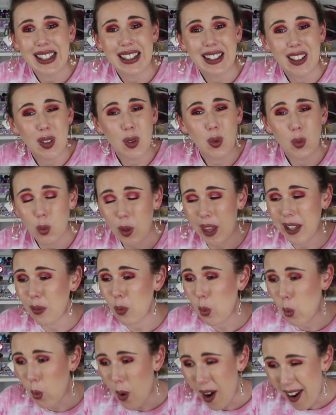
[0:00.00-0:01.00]
Oh, like
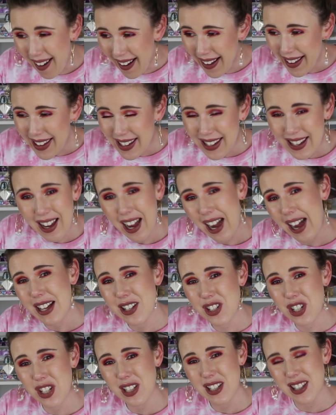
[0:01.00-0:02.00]
why? I
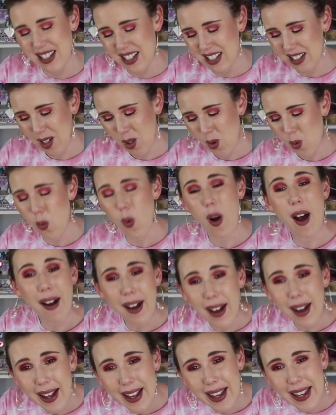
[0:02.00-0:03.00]
just,
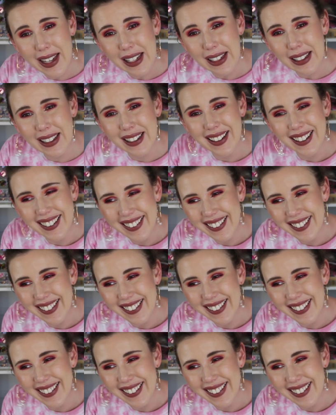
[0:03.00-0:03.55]
why?